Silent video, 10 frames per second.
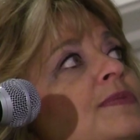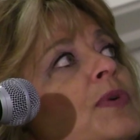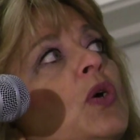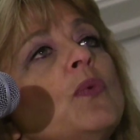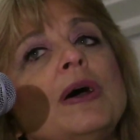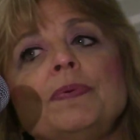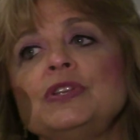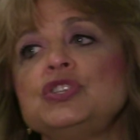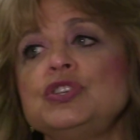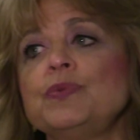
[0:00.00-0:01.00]
small
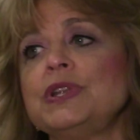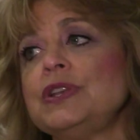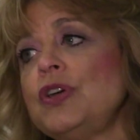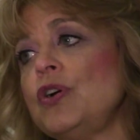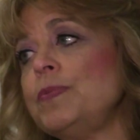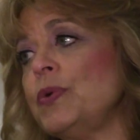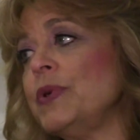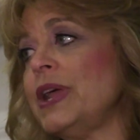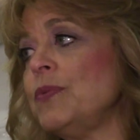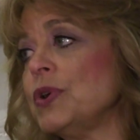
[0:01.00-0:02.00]
weapons you wouldn't know, but
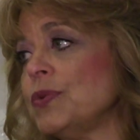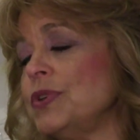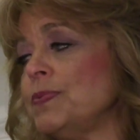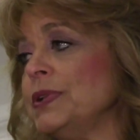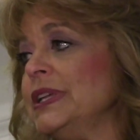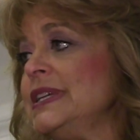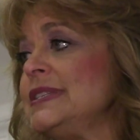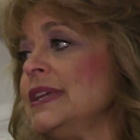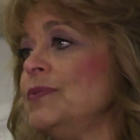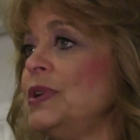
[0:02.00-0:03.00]
when I work with
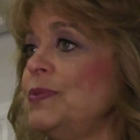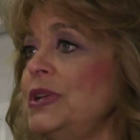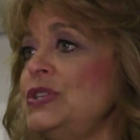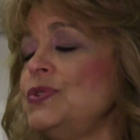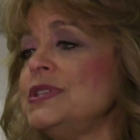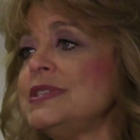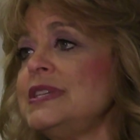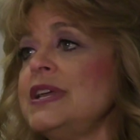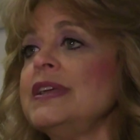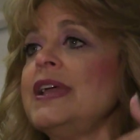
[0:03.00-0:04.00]
police and when we do a
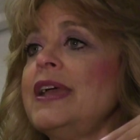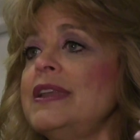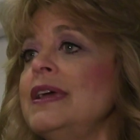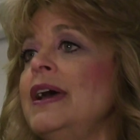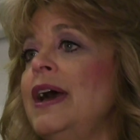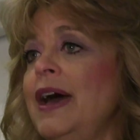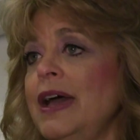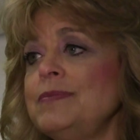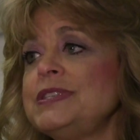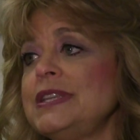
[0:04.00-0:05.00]
sting and
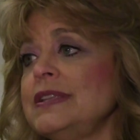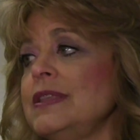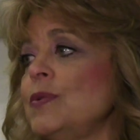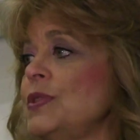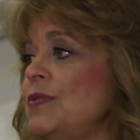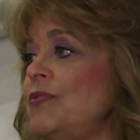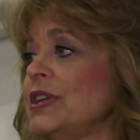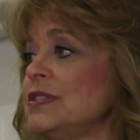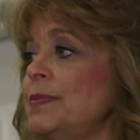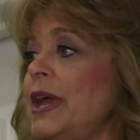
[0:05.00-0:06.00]
I'm sitting there with the
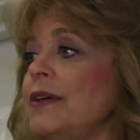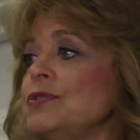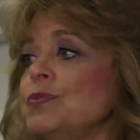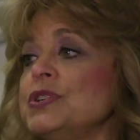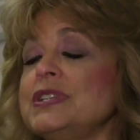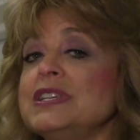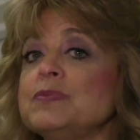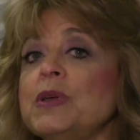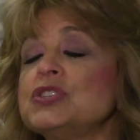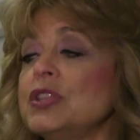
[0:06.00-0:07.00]
victim afterwards, and
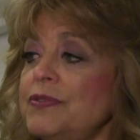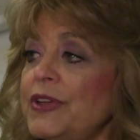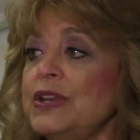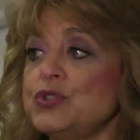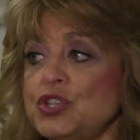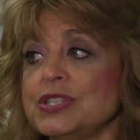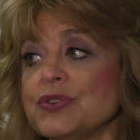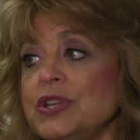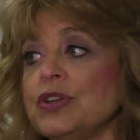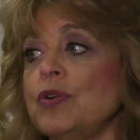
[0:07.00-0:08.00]
especially if I know she's
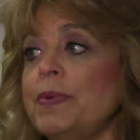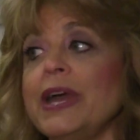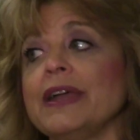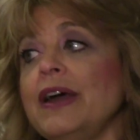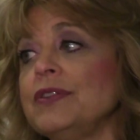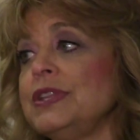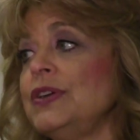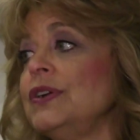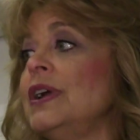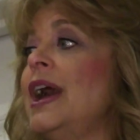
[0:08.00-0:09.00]
going to go back out
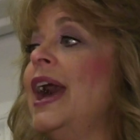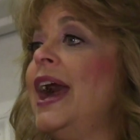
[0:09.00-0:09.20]
there,